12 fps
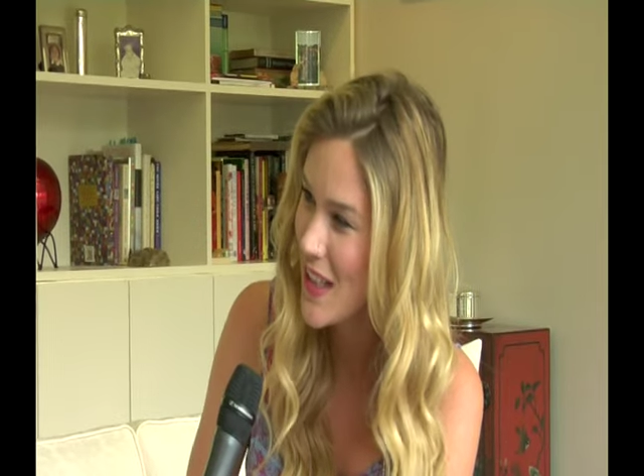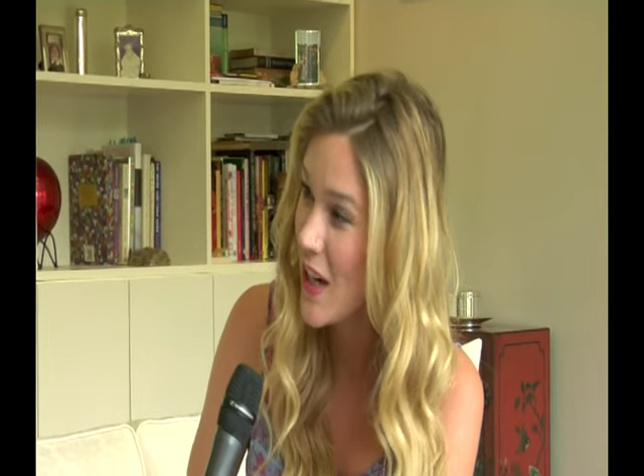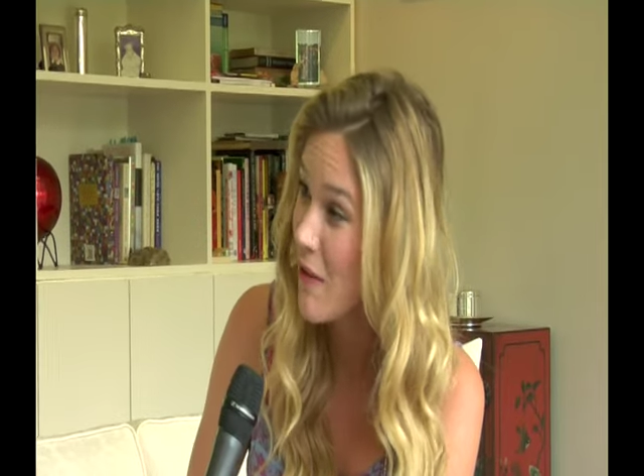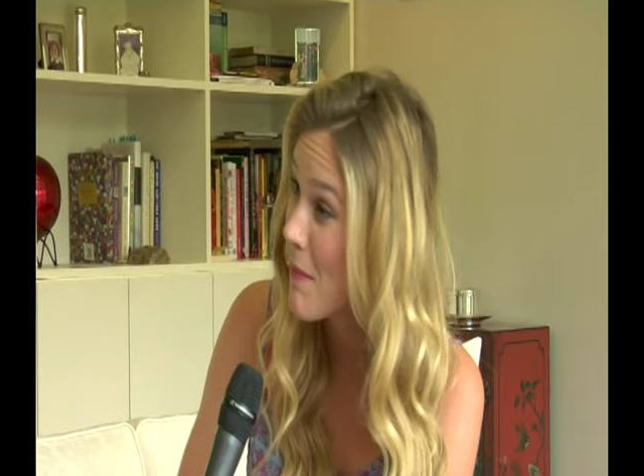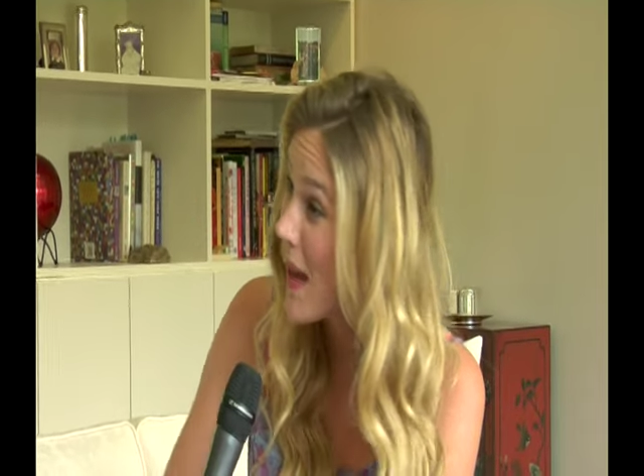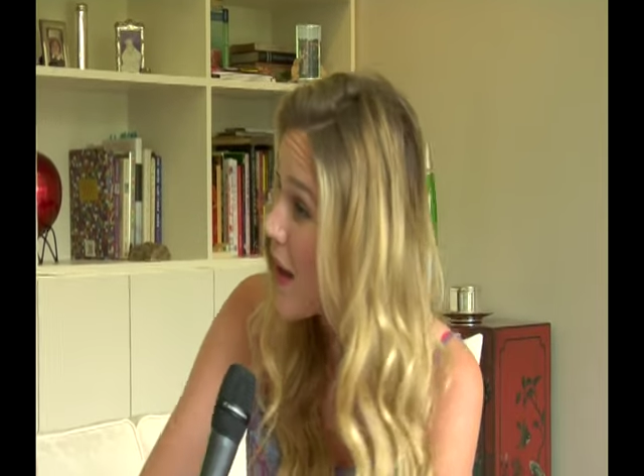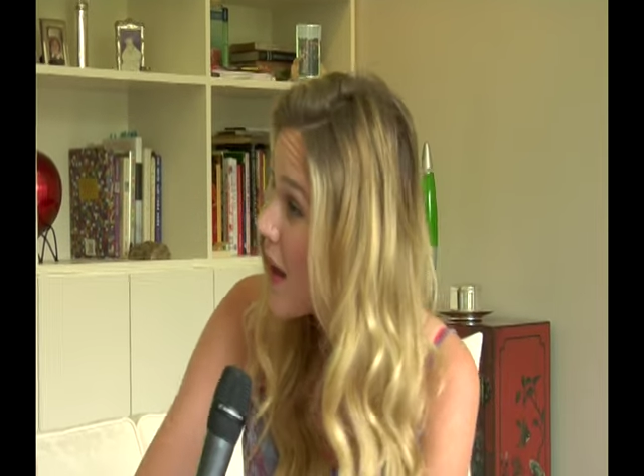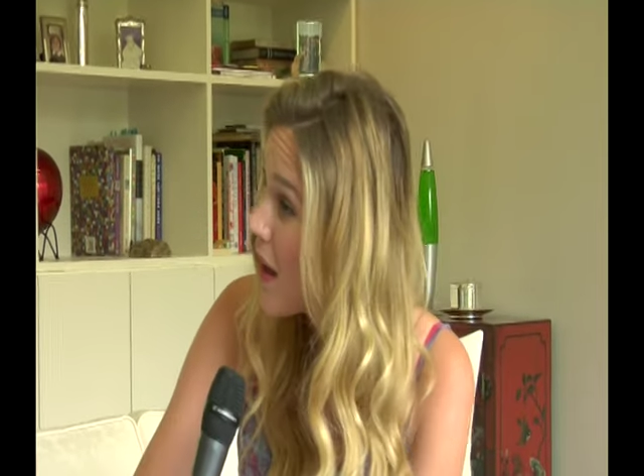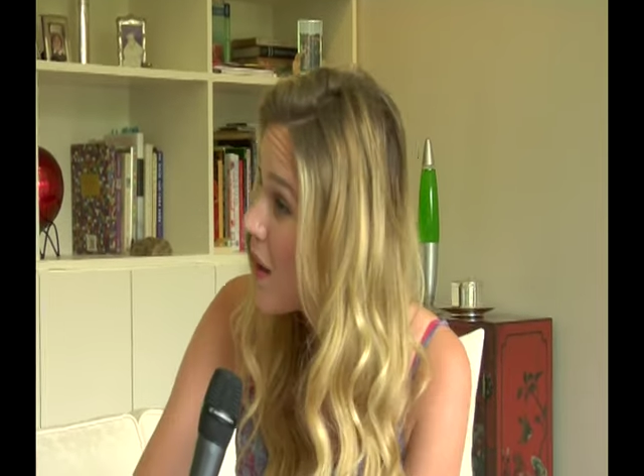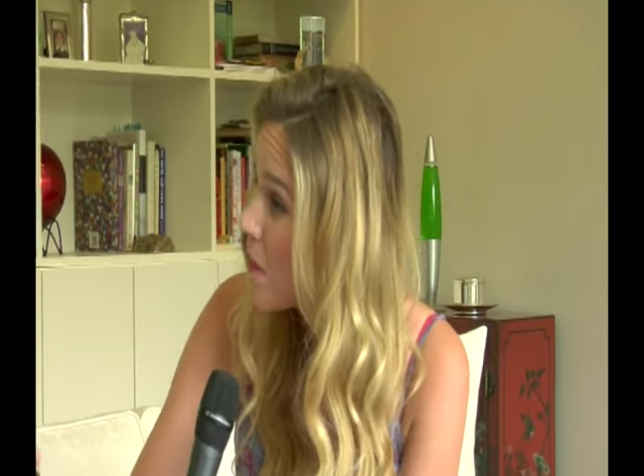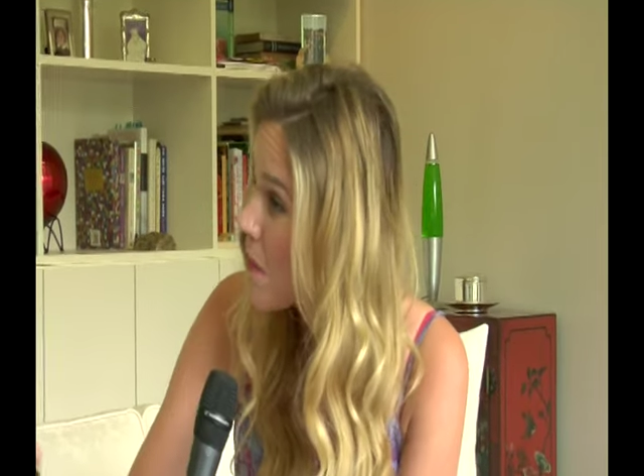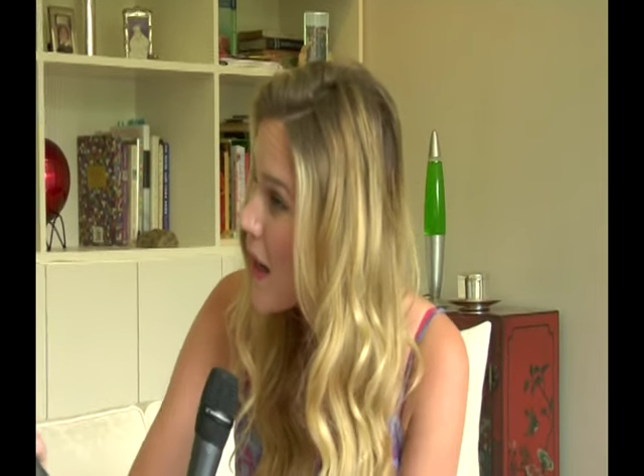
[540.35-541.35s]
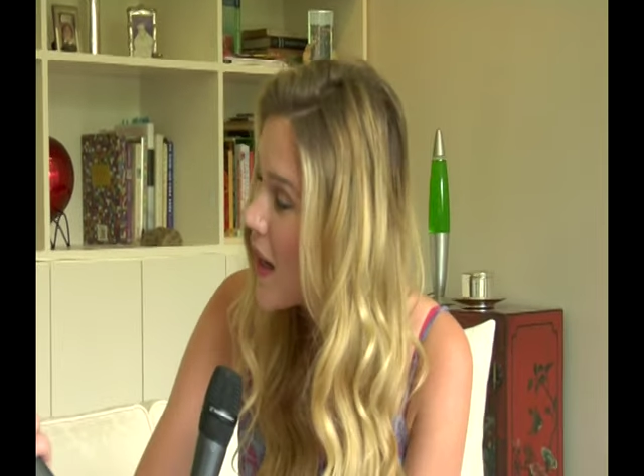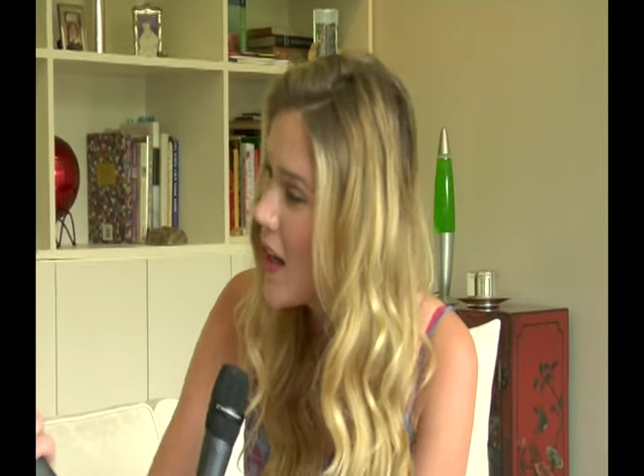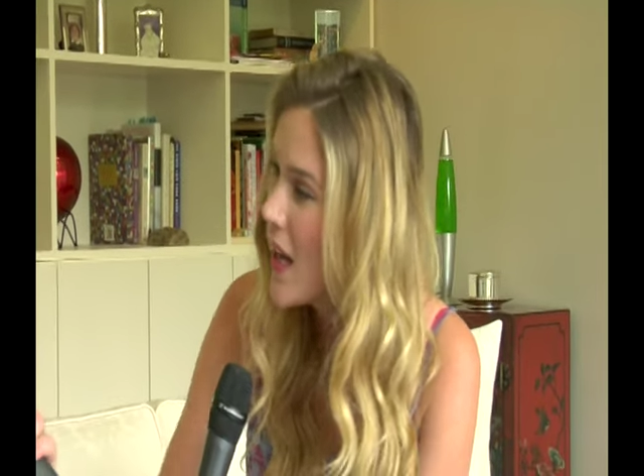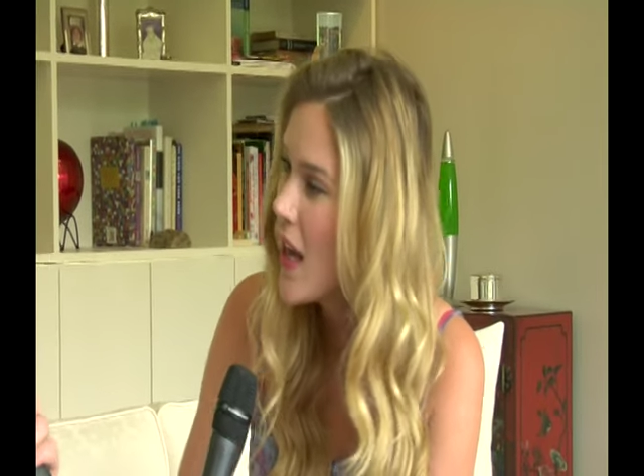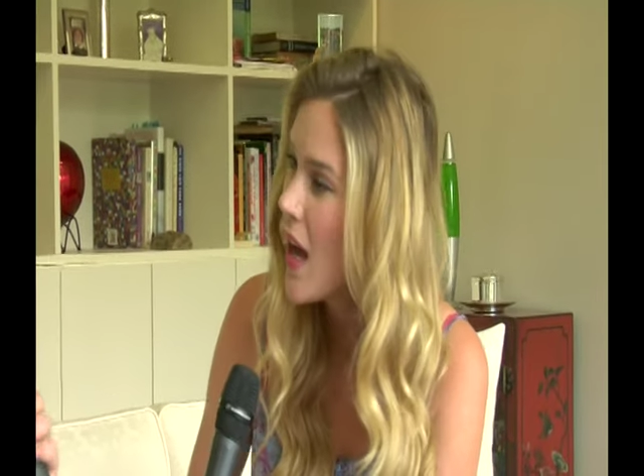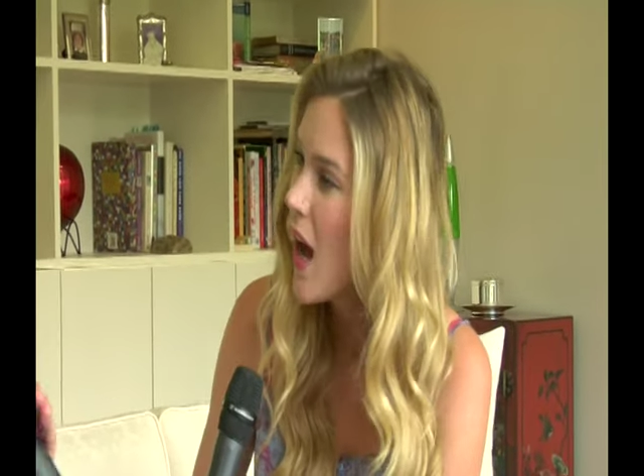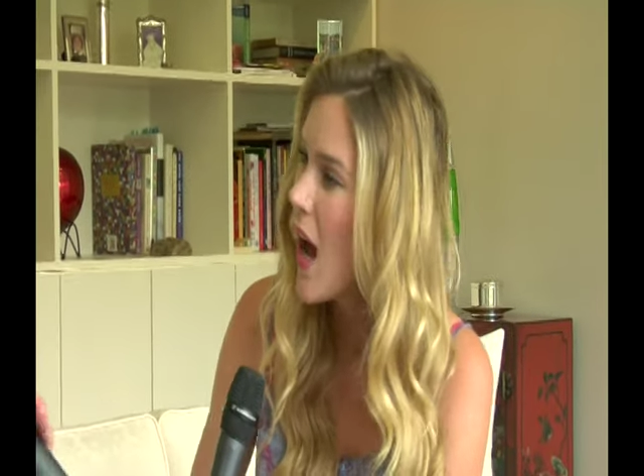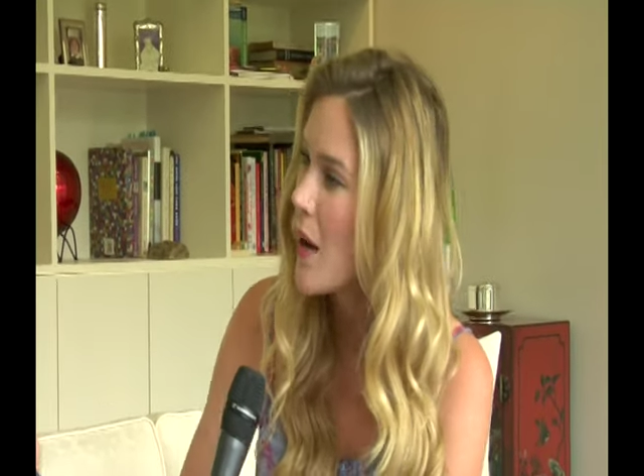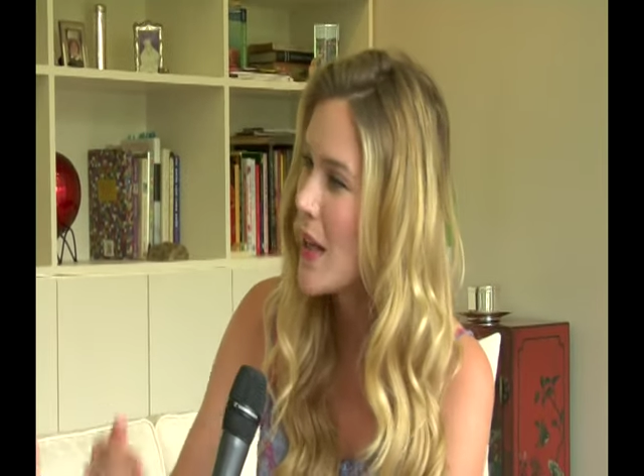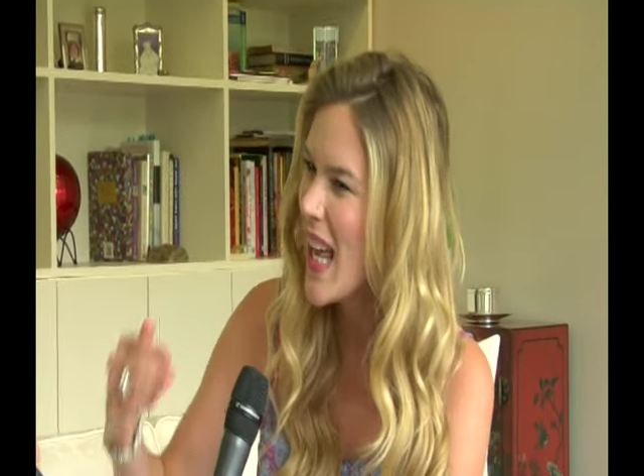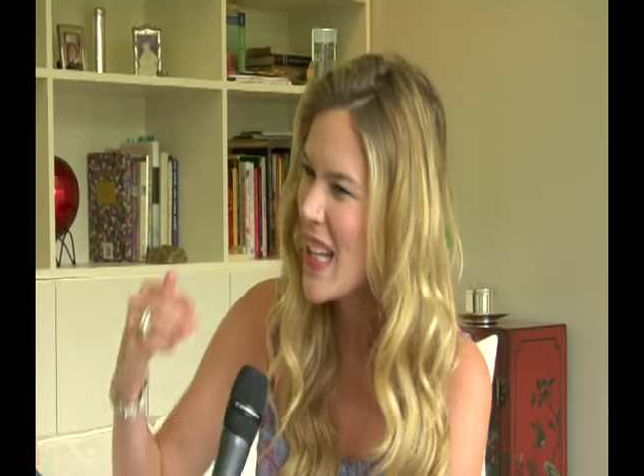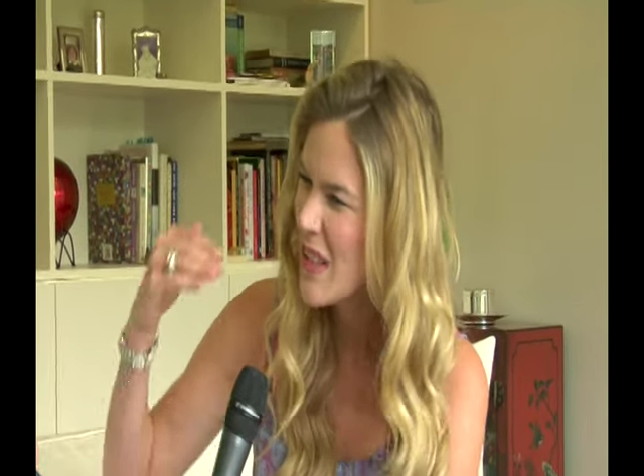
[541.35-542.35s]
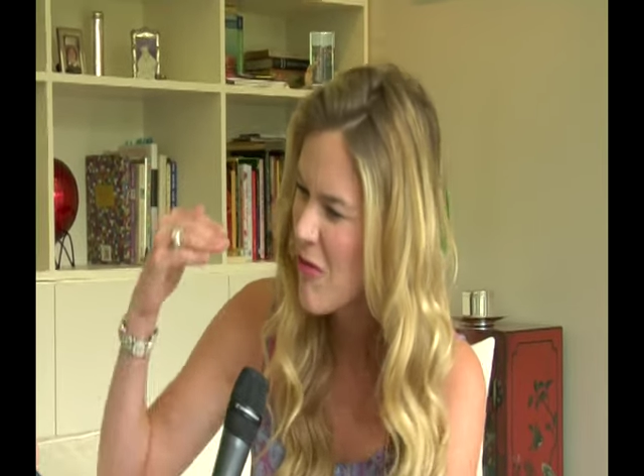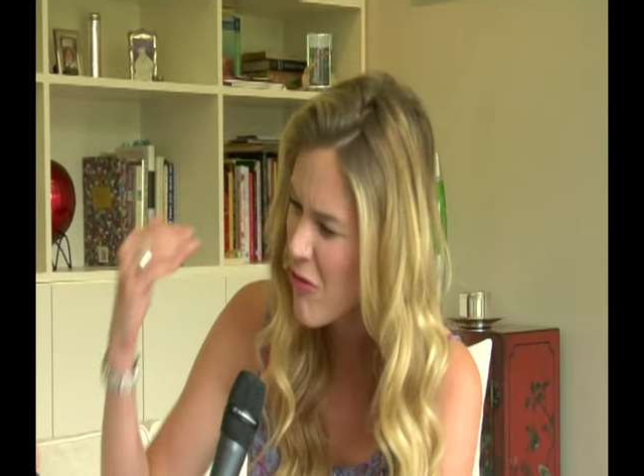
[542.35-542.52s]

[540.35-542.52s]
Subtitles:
You know, I've met her, but I'd like to